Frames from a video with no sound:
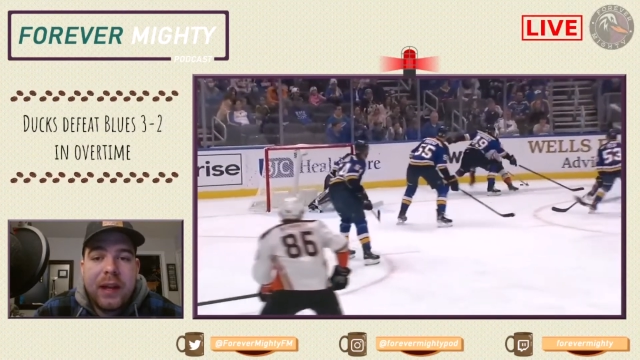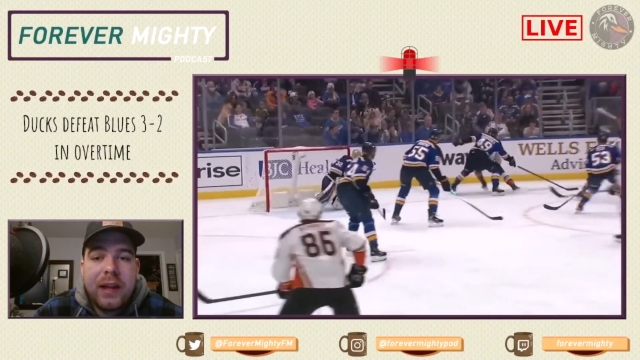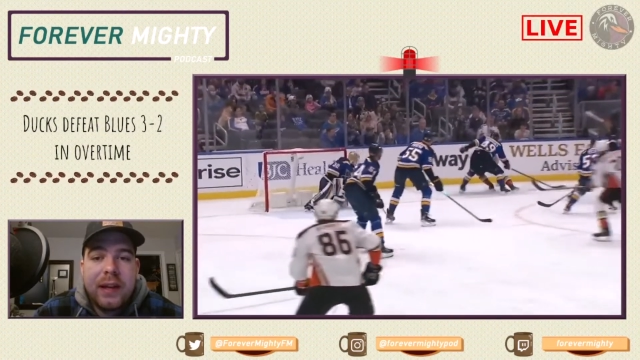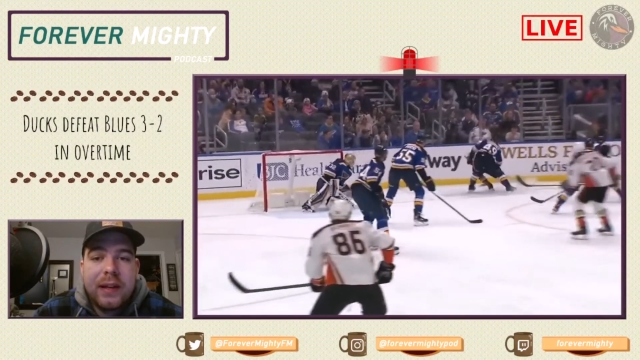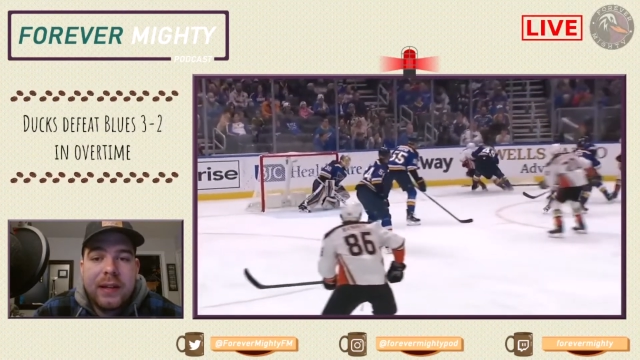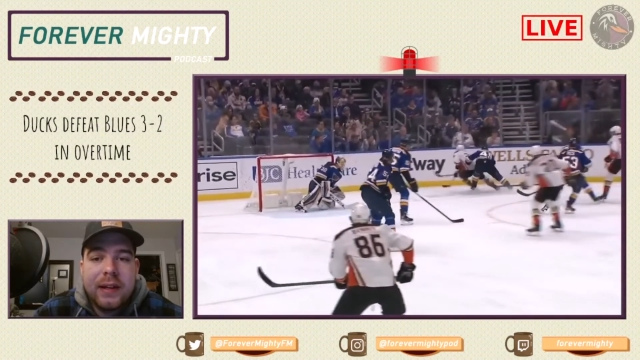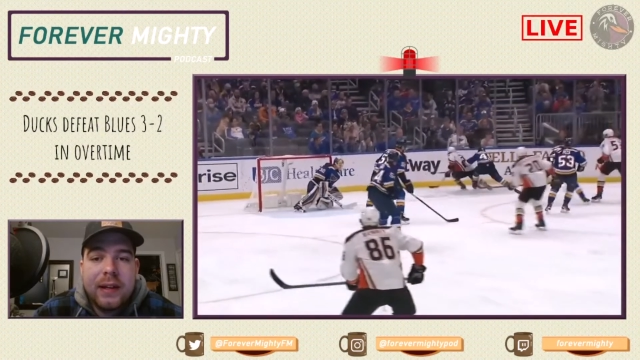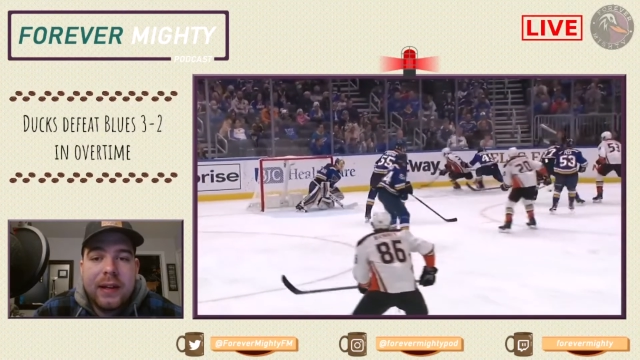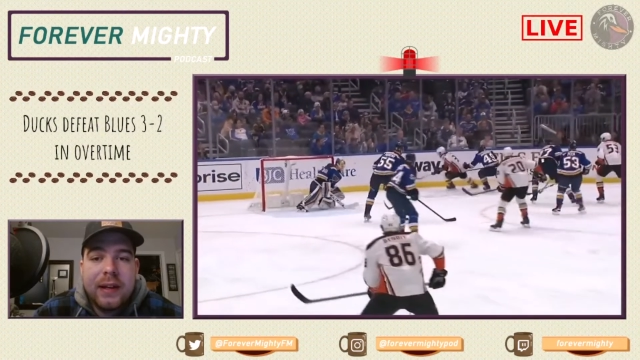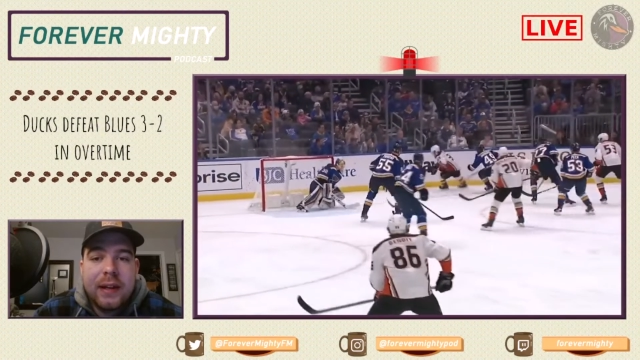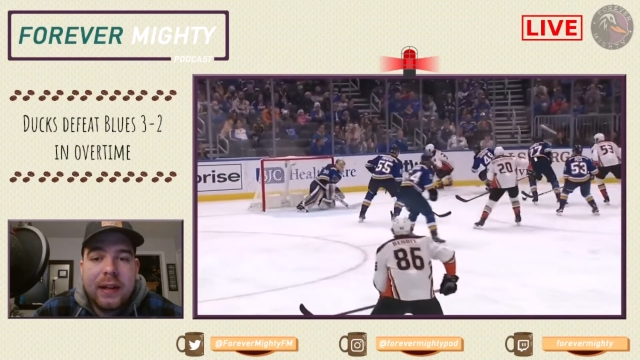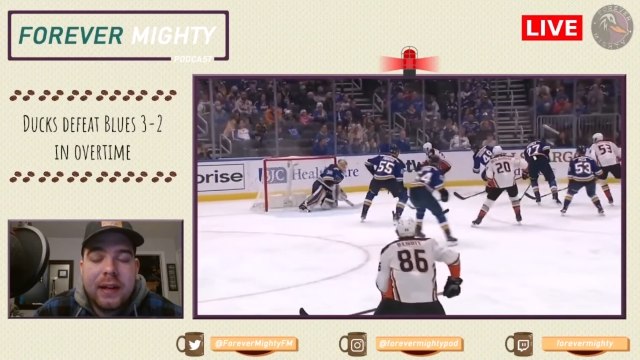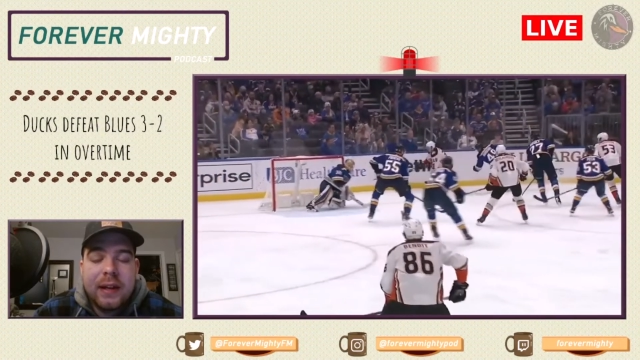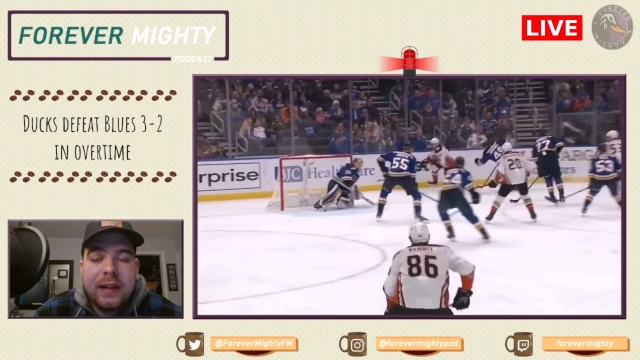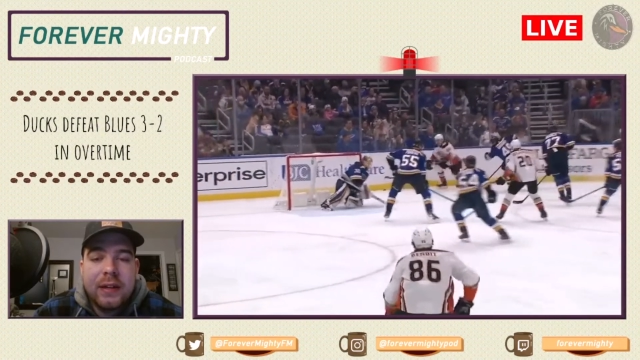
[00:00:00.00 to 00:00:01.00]
and
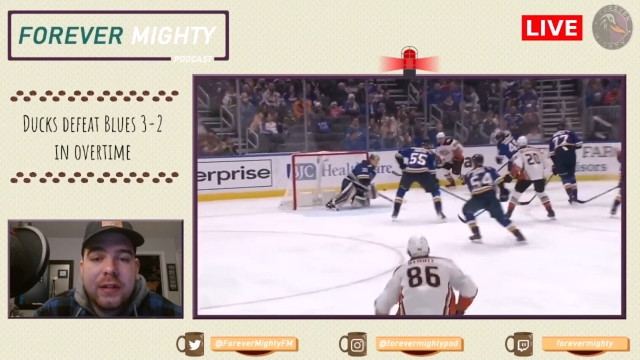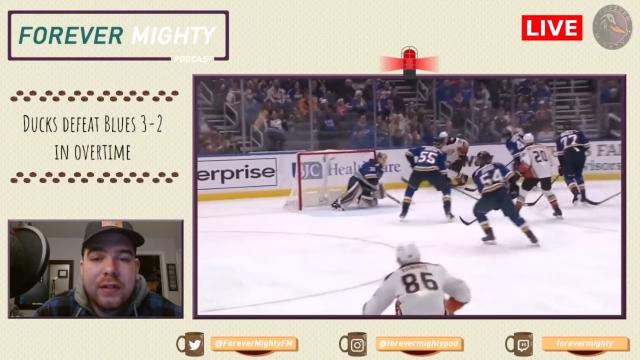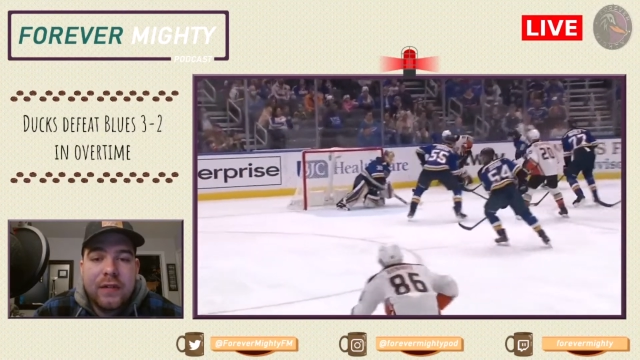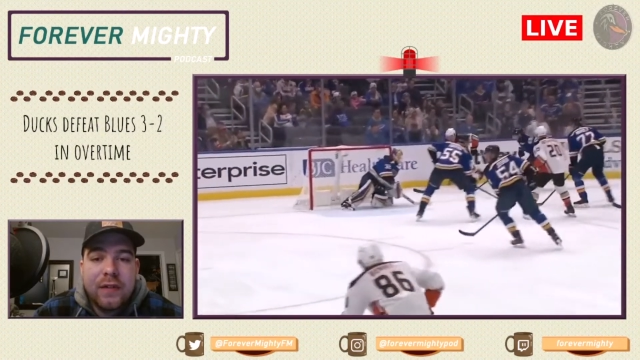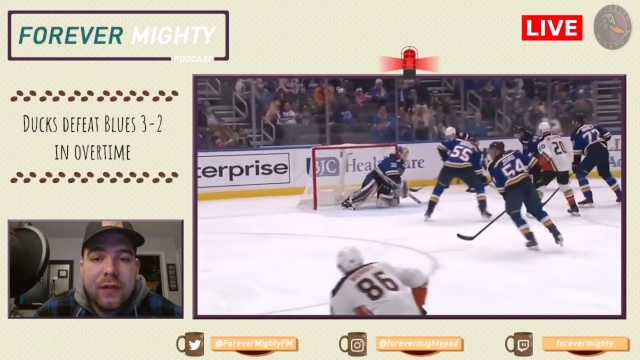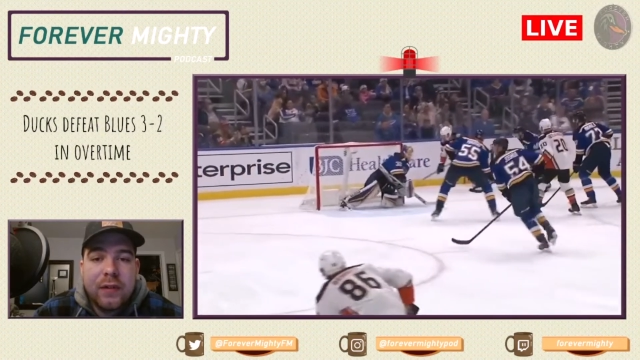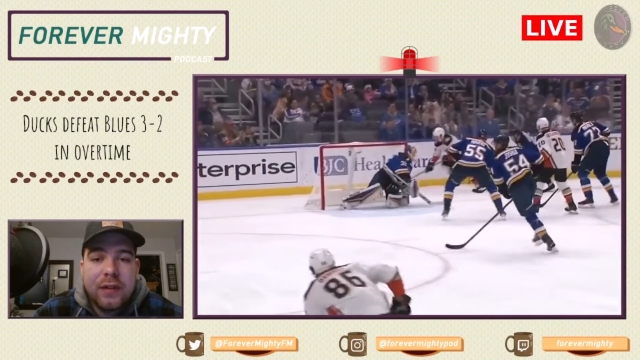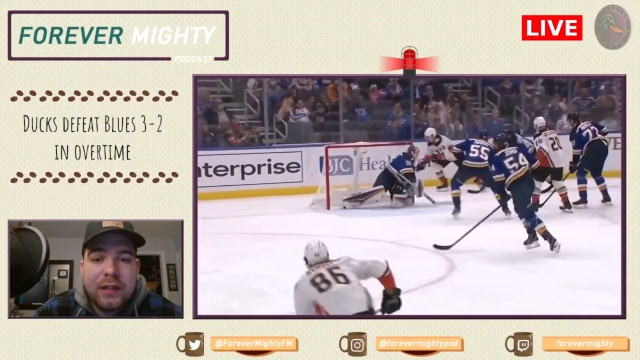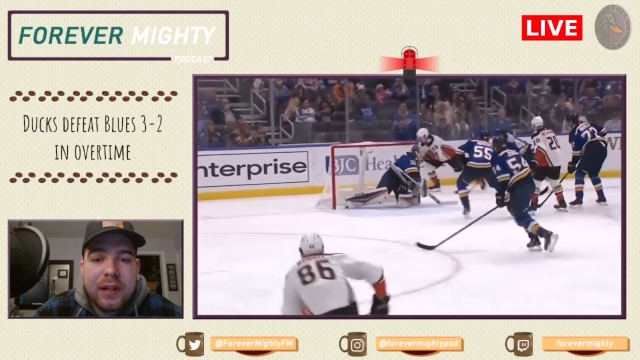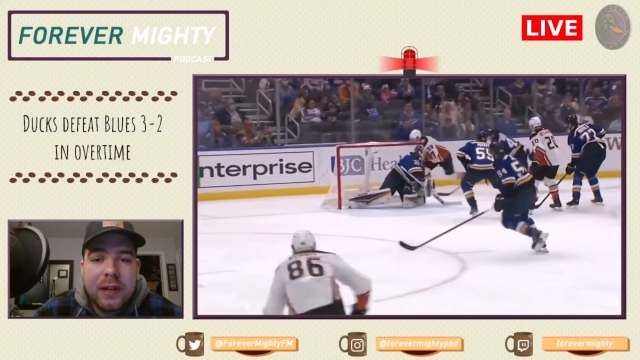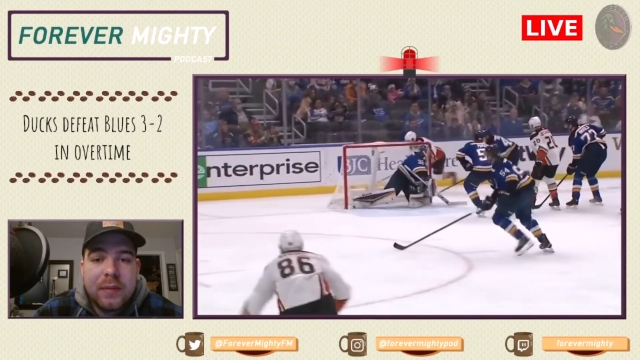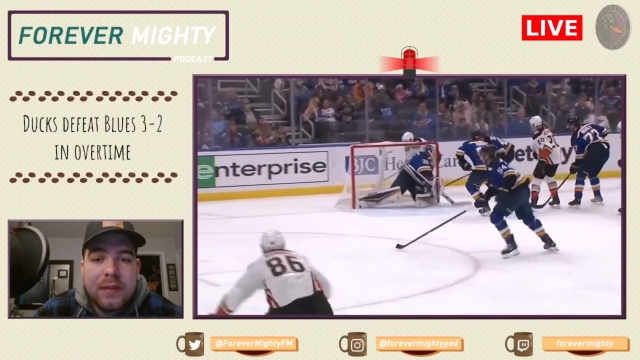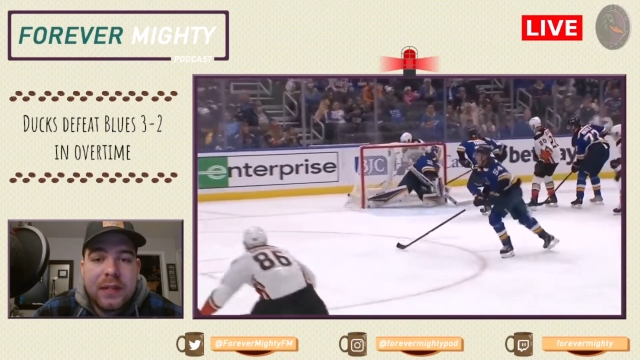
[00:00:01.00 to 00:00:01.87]
he can kind of just focus on